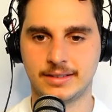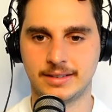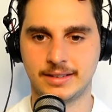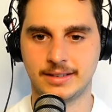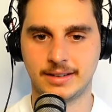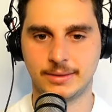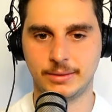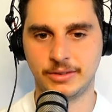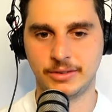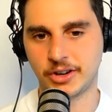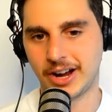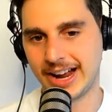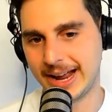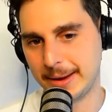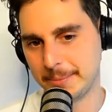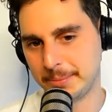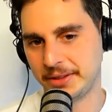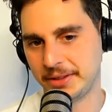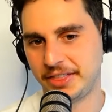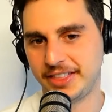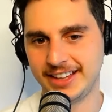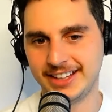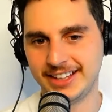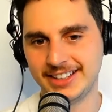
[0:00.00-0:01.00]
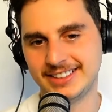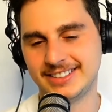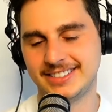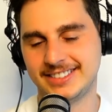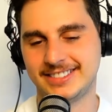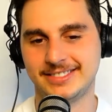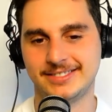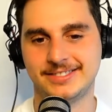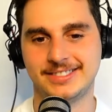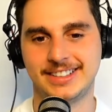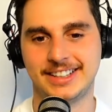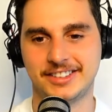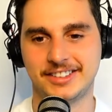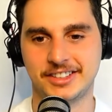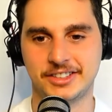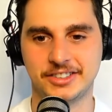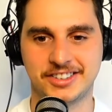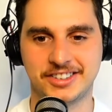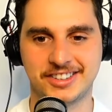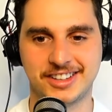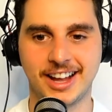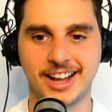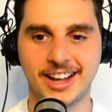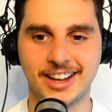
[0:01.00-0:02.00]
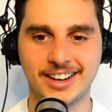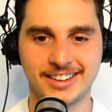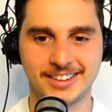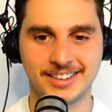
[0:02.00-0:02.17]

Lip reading: We've got empathy. That's a good start.